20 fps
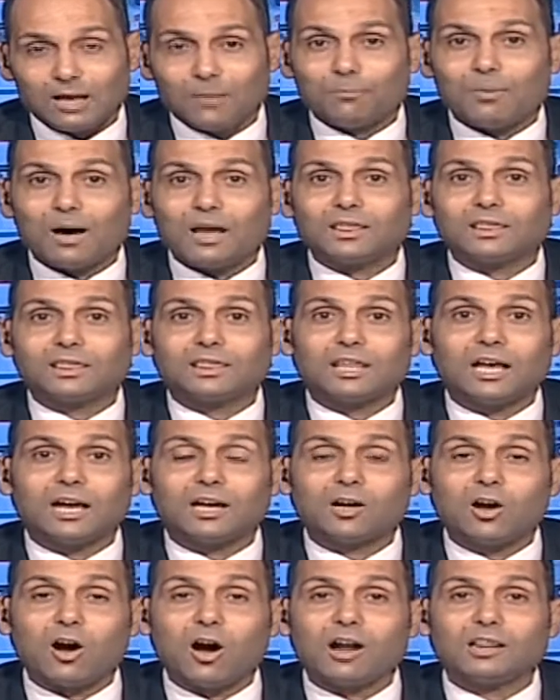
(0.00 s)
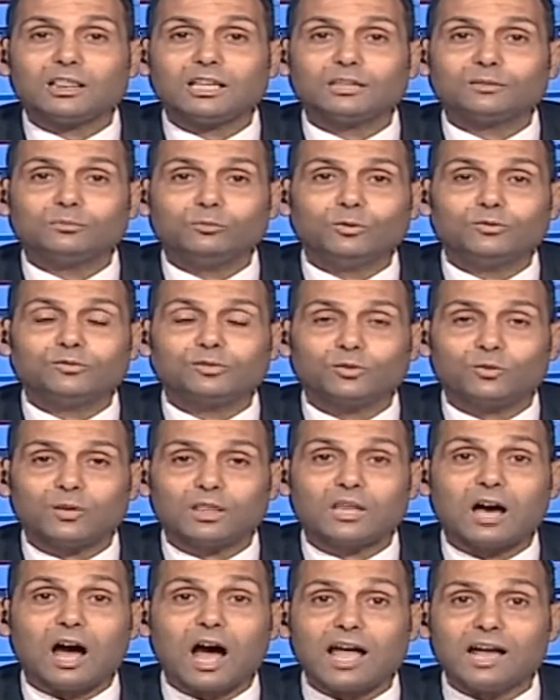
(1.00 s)
But the car that moves
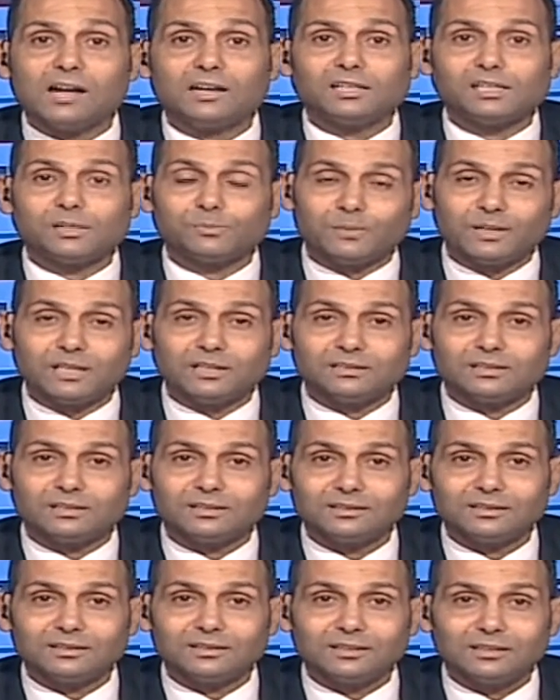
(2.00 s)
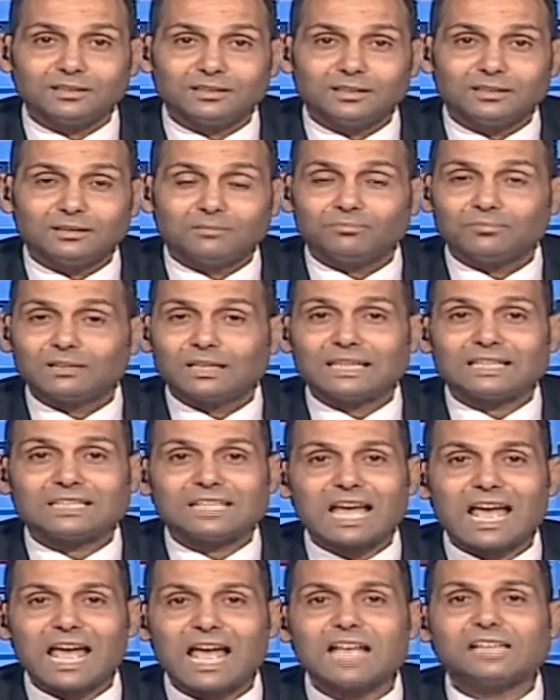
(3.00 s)
with higher speed, it
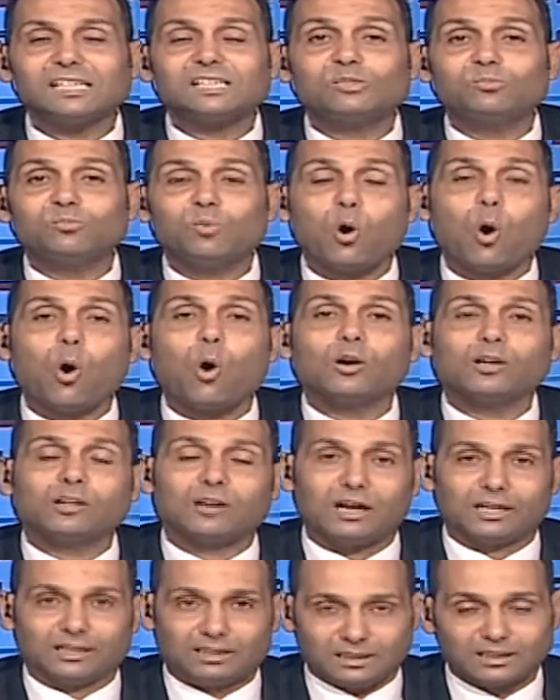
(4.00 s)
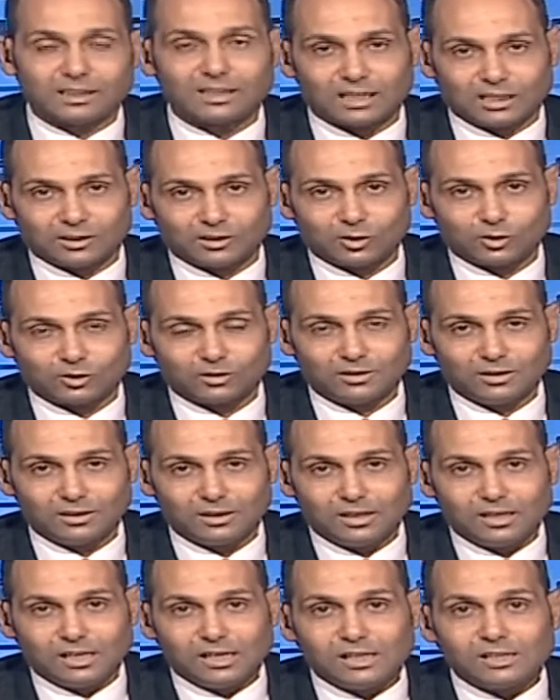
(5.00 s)
has more kinetic energy.
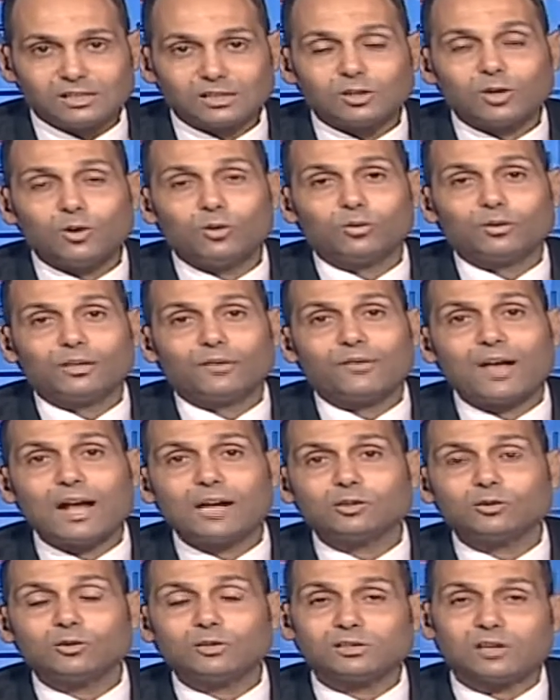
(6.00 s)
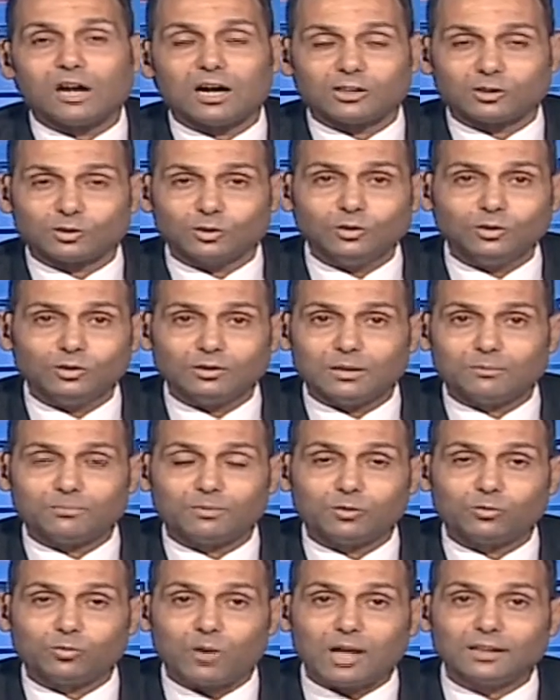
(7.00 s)
So the factors are two.
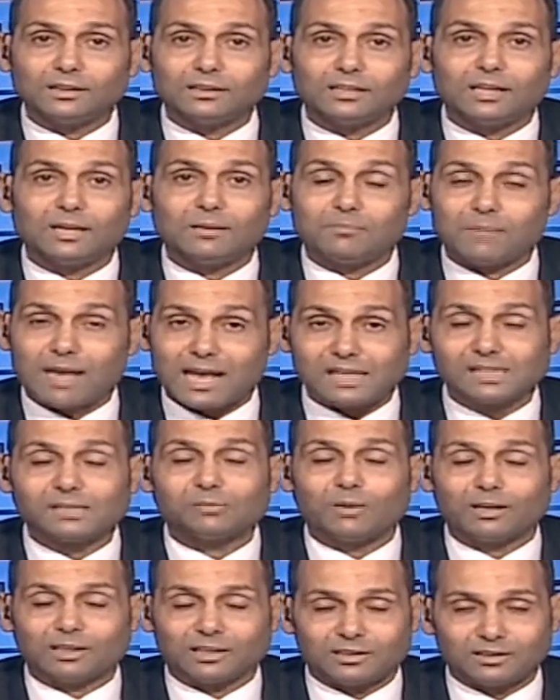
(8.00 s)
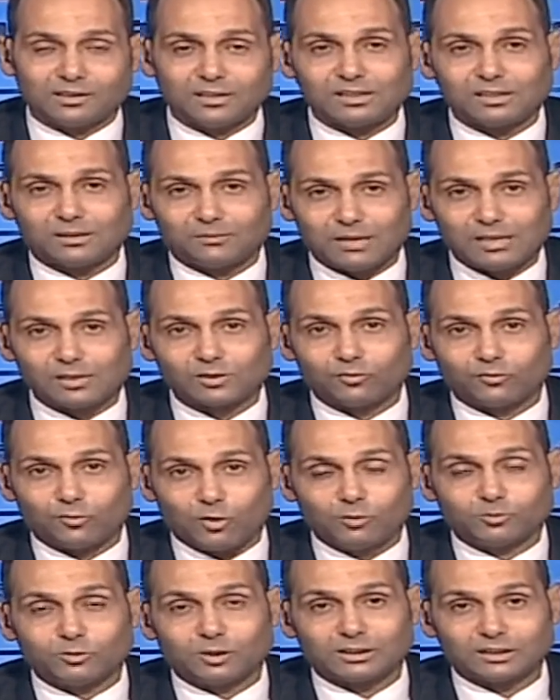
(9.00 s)
Number one, mass. By increasing mass of
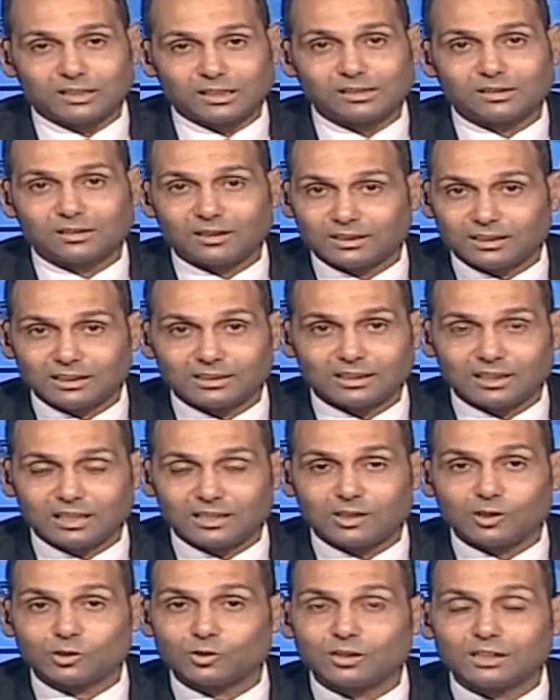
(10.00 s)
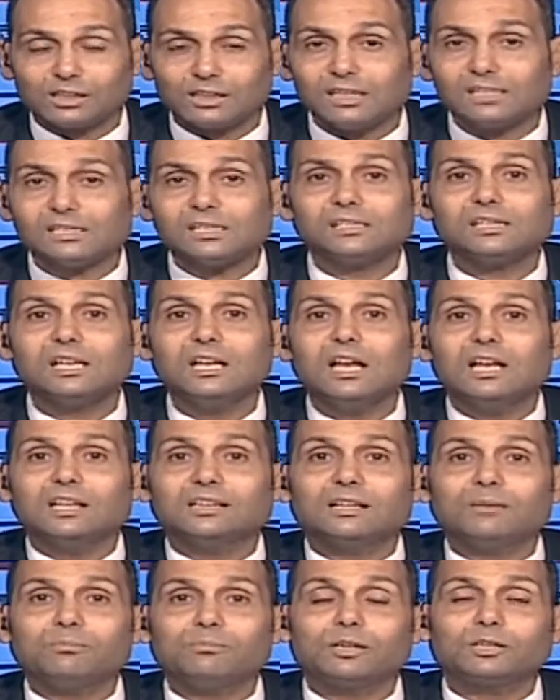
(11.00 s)
object, its kinetic energy increases.
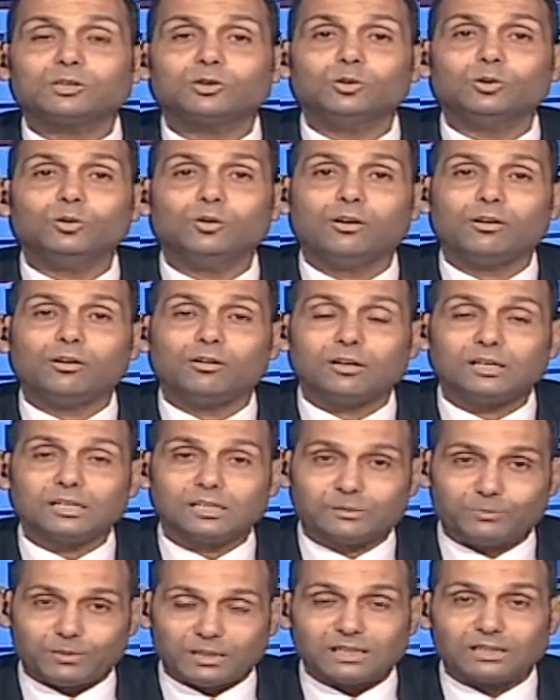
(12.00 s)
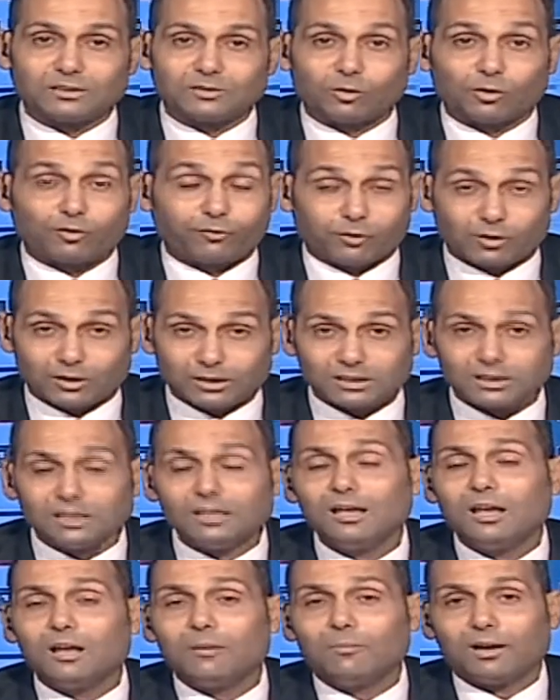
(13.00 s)
Number two, speed or
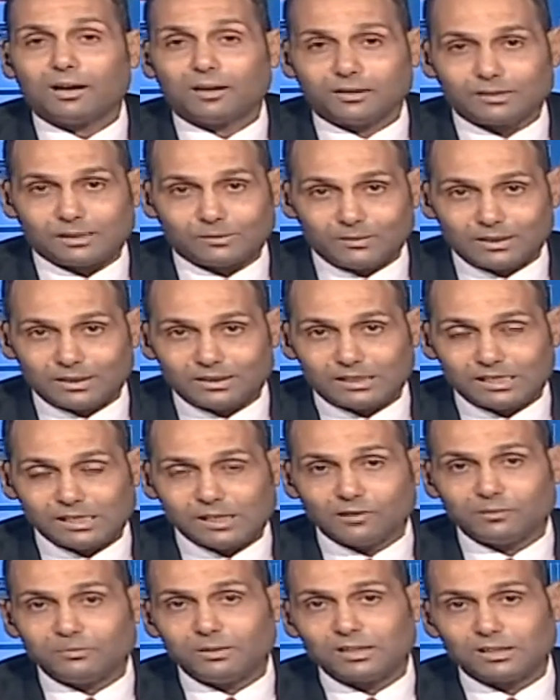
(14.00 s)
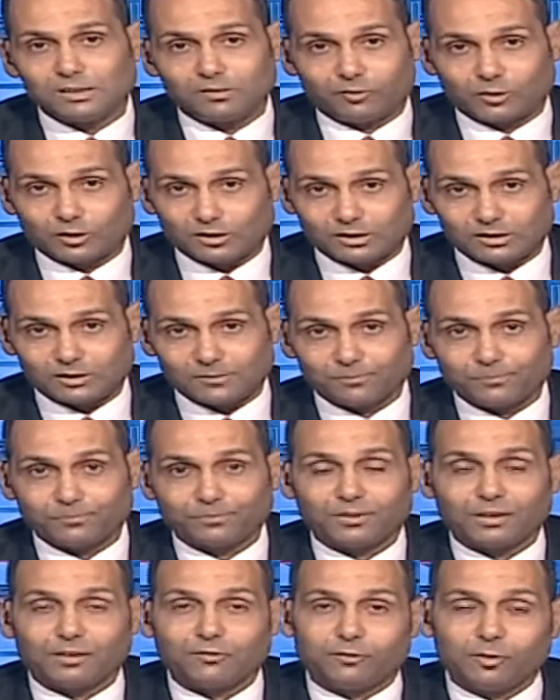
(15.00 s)
velocity. speed here means velocity.
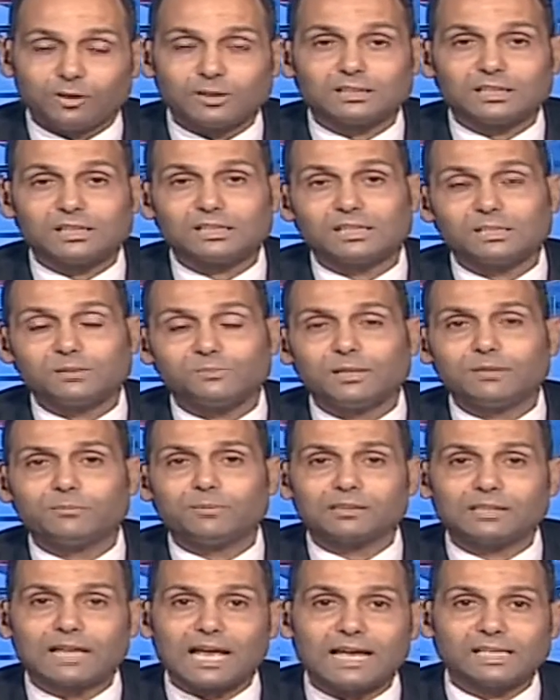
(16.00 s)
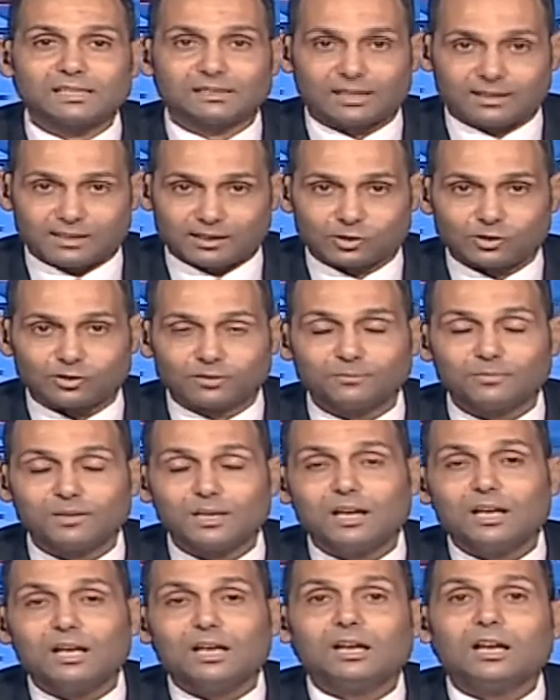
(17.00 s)
Velocity is speed but has direction.
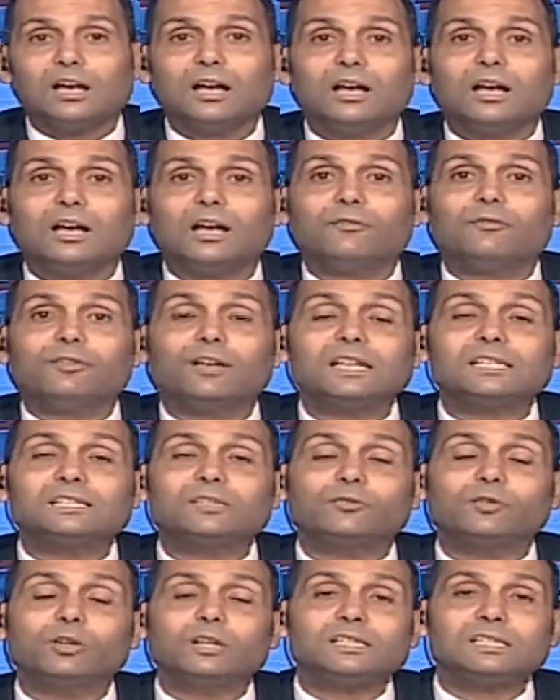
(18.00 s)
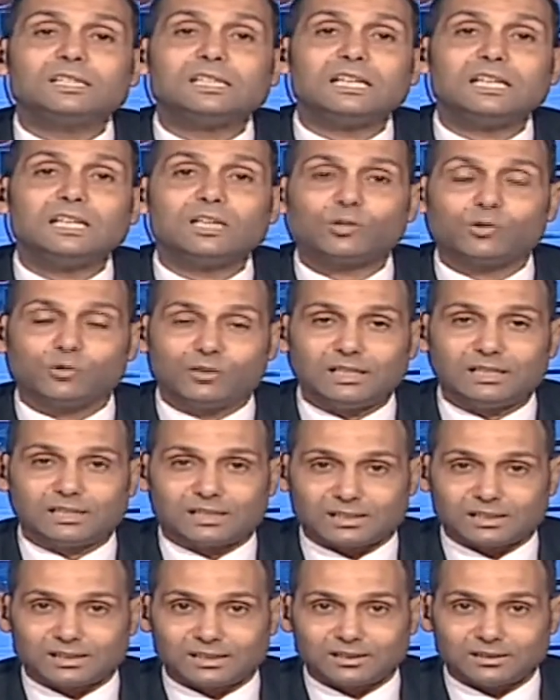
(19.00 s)
Uh, its velocity
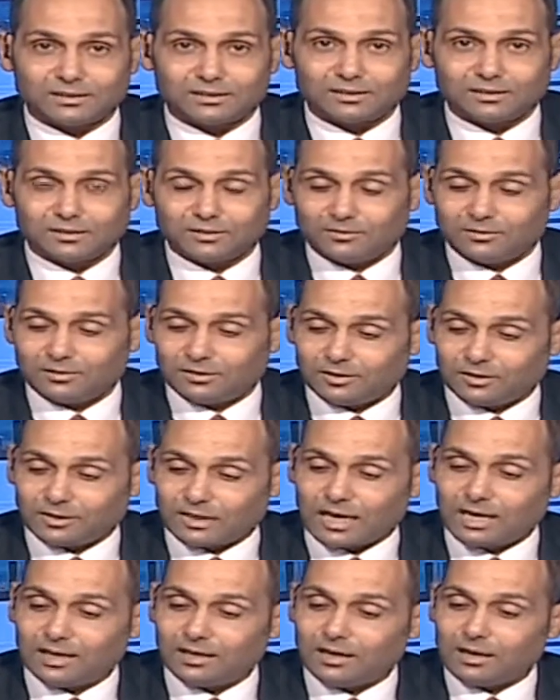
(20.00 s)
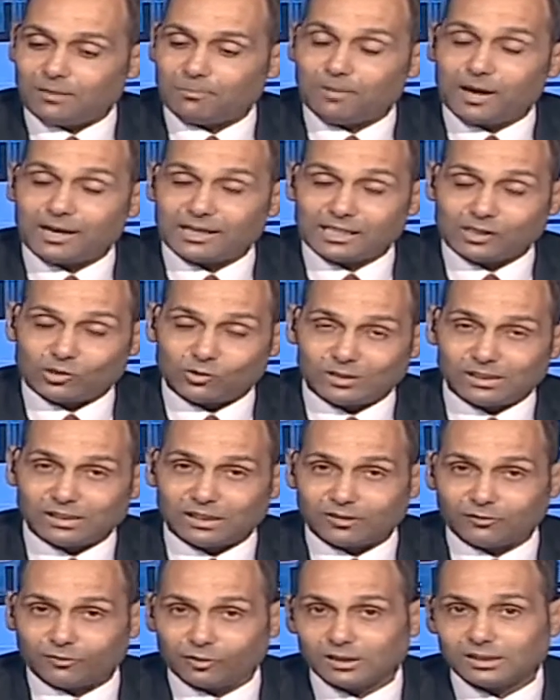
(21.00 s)
increases. Okay, by
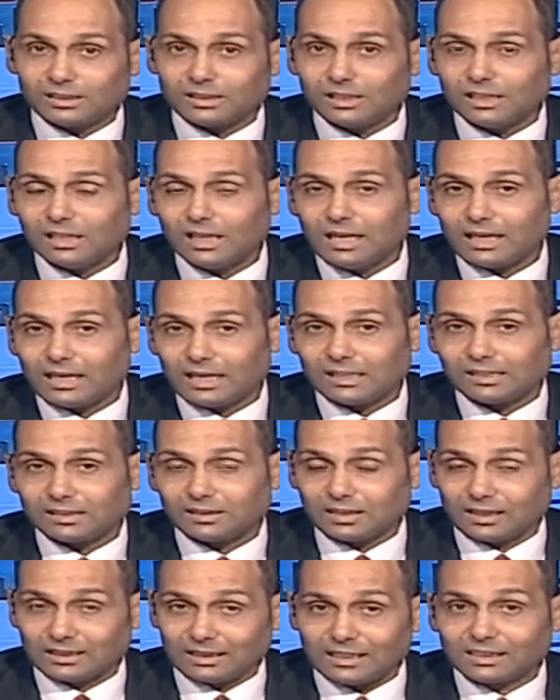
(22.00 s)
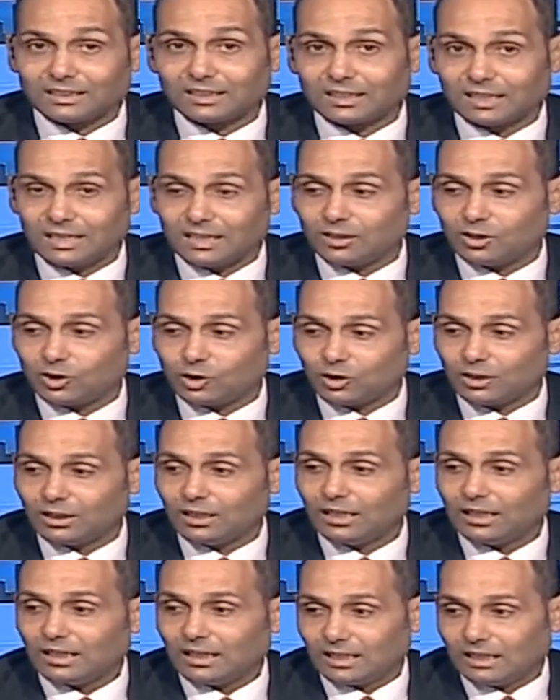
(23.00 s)
increasing velocity, its kinetic
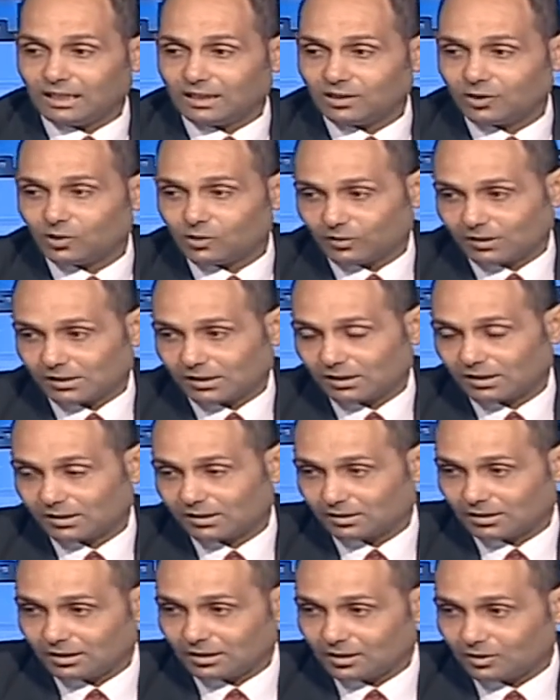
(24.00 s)
energy increases.